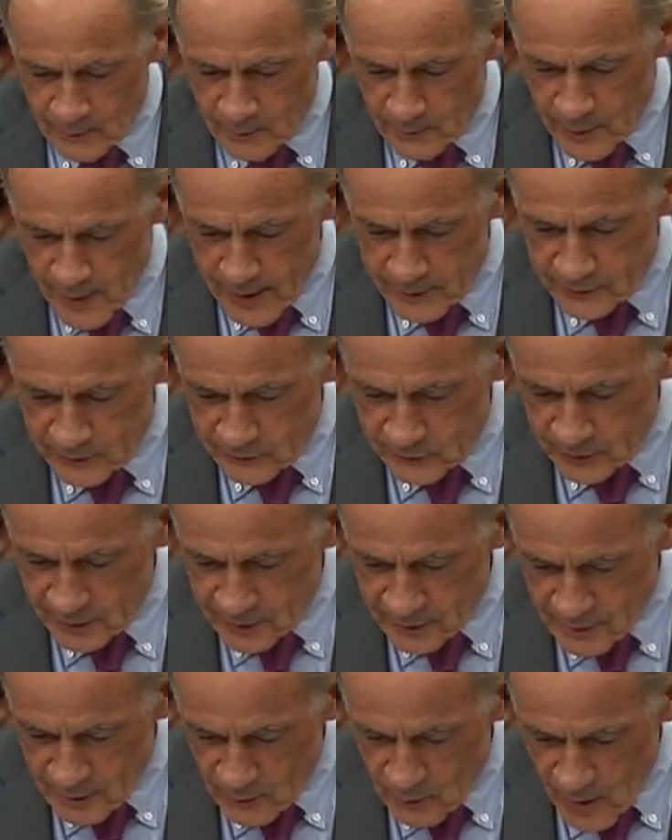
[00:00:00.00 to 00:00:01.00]

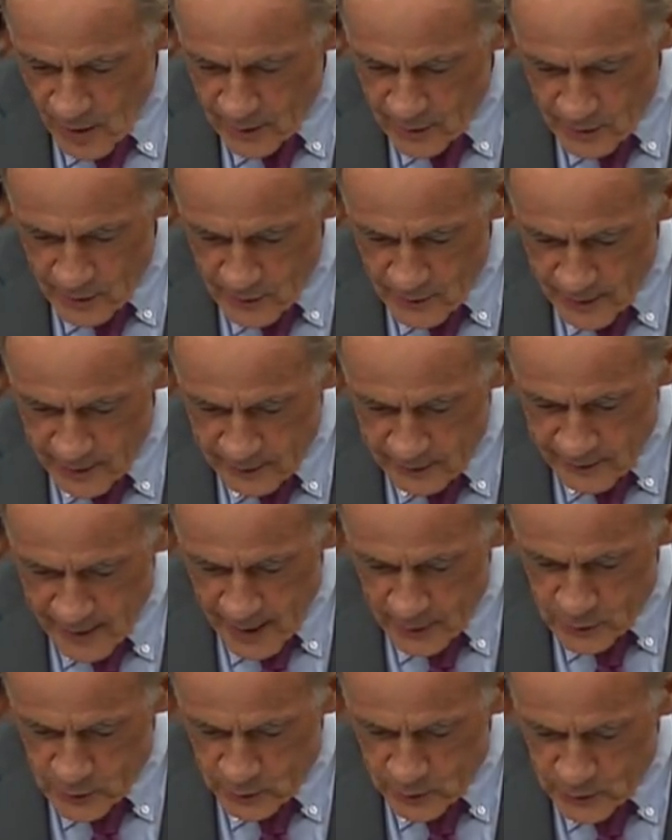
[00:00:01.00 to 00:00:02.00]
practicing water and
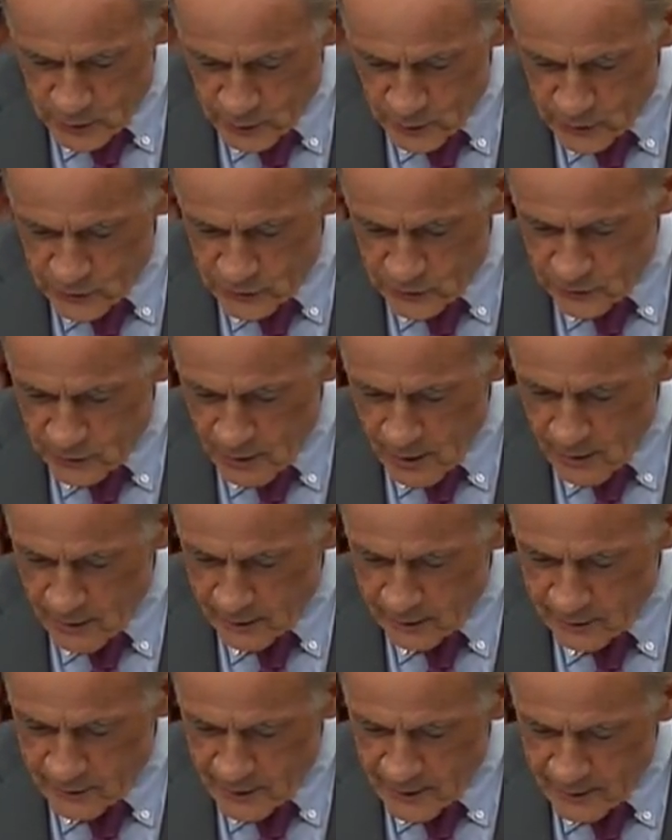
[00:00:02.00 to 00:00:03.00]
natural resources law,
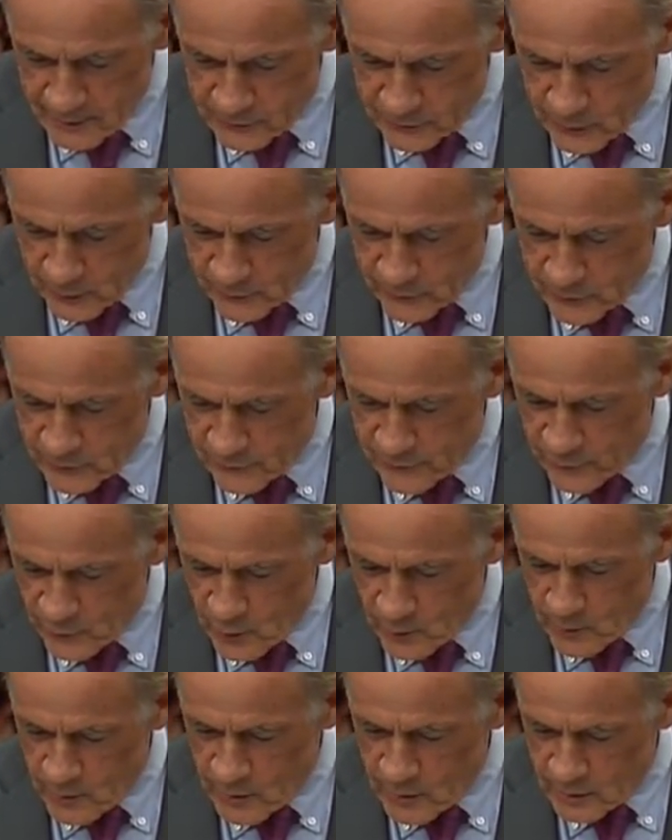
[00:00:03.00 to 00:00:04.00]
and served as a
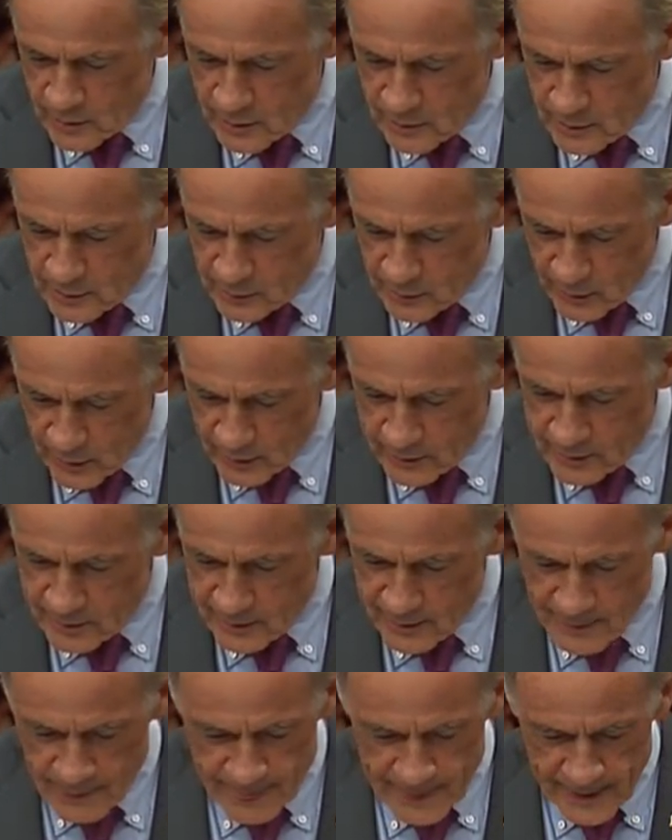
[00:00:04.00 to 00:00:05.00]
former clerk
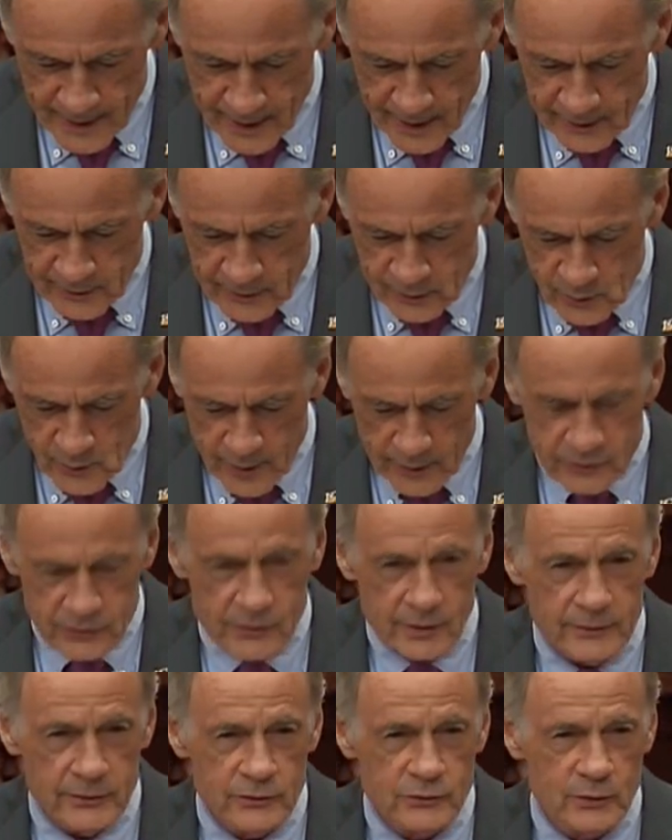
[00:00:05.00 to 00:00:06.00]
and the U.S.
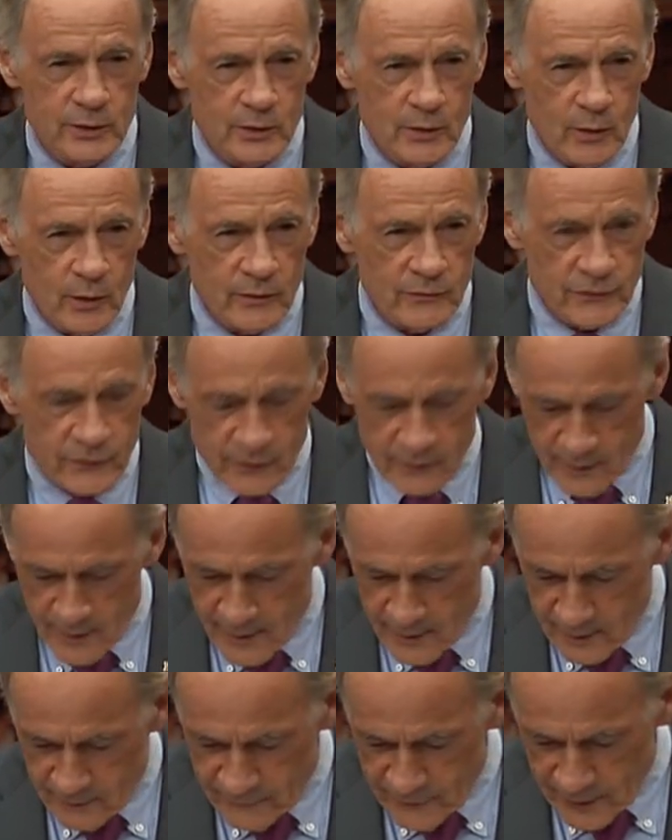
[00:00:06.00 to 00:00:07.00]
District Court for a
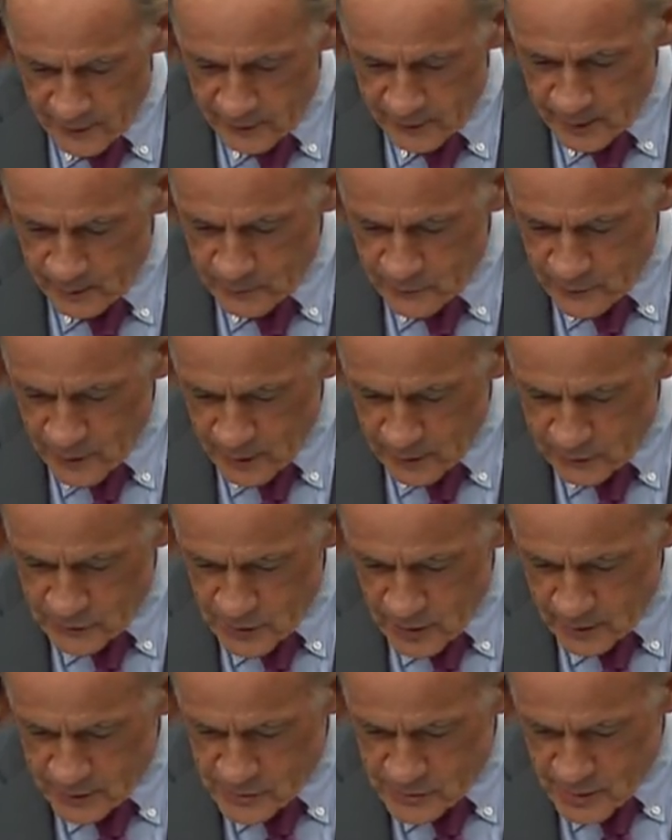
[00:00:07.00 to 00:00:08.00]
fellow named
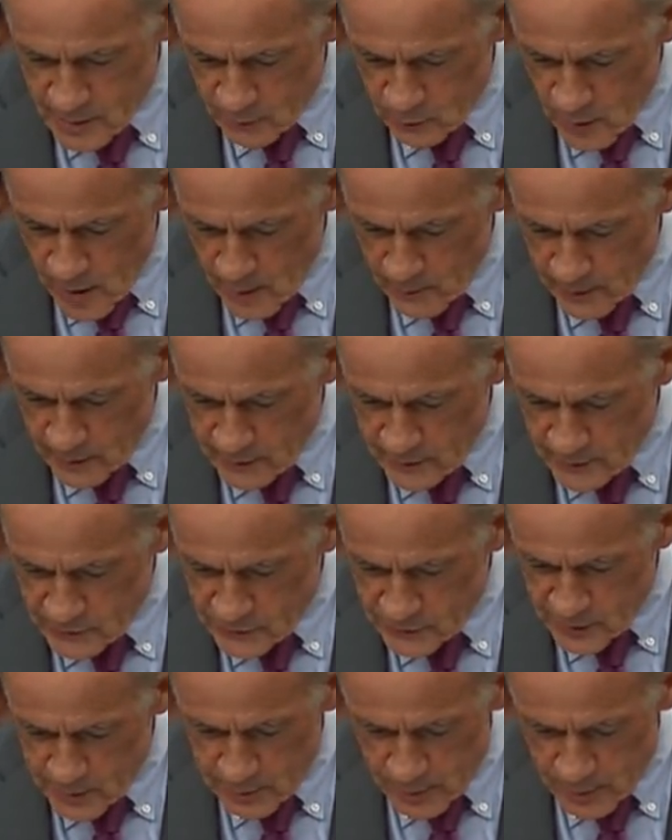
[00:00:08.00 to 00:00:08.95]
Judge Robert C.